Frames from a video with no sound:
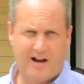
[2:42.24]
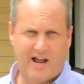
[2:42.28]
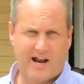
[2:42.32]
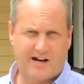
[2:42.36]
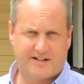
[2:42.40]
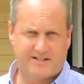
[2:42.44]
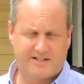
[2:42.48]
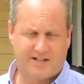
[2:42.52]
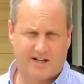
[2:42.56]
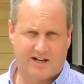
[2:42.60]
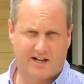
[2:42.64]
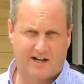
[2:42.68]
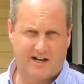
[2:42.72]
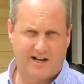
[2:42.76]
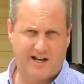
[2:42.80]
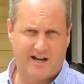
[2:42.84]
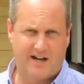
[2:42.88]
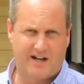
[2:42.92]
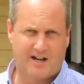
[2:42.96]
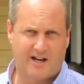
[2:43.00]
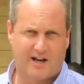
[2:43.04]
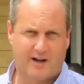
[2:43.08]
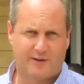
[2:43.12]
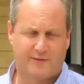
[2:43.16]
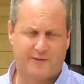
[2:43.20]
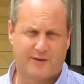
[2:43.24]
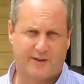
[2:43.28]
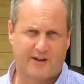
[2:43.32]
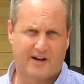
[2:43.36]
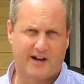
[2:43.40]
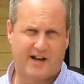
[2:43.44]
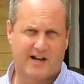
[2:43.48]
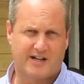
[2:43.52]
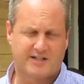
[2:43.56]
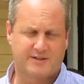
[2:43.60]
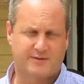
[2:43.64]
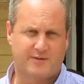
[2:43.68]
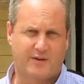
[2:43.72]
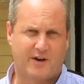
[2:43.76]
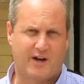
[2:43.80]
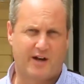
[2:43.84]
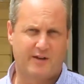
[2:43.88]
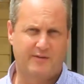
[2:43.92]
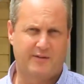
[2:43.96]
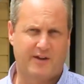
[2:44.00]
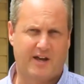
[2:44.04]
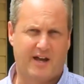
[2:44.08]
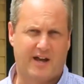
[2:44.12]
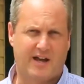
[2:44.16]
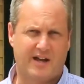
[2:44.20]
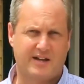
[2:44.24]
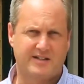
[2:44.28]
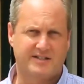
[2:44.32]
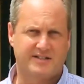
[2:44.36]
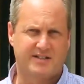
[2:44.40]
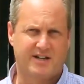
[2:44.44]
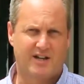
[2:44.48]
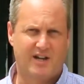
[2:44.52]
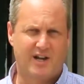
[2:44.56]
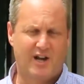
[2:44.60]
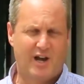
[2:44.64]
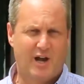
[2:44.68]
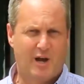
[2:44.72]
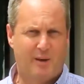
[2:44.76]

electing a leader for the next five years,